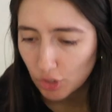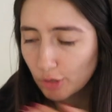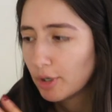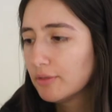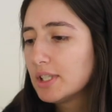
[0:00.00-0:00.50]

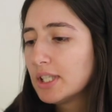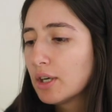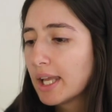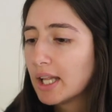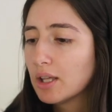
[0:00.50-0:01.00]
so i'm obviously
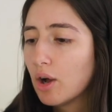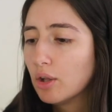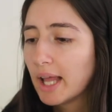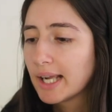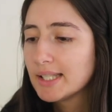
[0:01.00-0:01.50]
not getting the
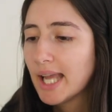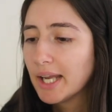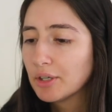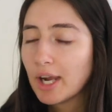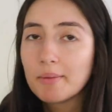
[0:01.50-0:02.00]
whole like
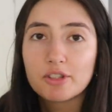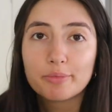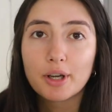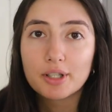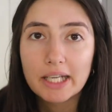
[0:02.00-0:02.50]
10 grams of
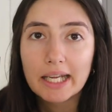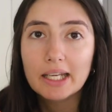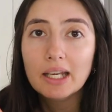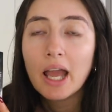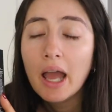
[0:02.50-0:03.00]

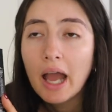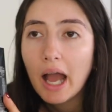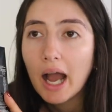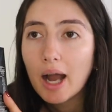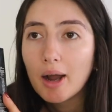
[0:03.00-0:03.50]
protein
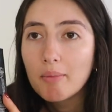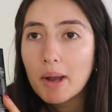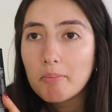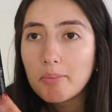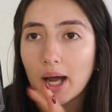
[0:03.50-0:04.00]

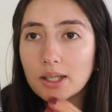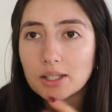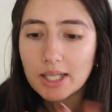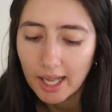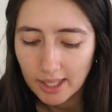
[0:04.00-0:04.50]
um,
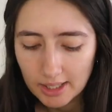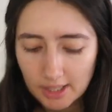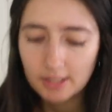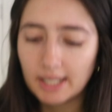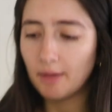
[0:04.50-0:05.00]
but yeah at
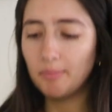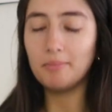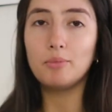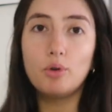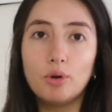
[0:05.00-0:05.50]
least it's like a
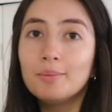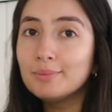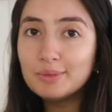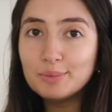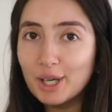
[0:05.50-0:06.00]
bit more
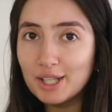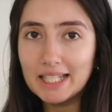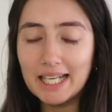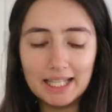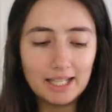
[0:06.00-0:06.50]

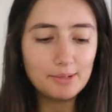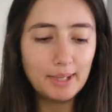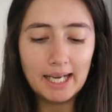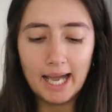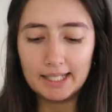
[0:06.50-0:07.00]
protein that's
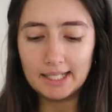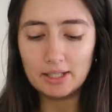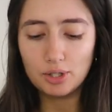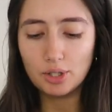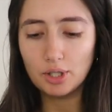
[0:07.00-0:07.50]
been added
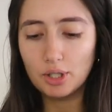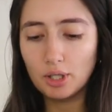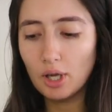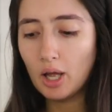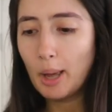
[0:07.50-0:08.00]

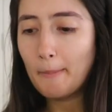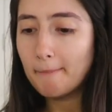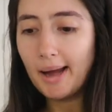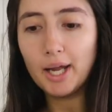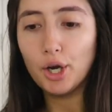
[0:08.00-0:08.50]
into
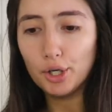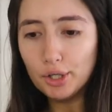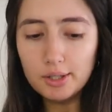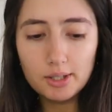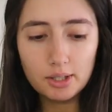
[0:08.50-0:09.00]
my
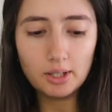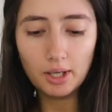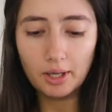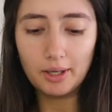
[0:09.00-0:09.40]
oats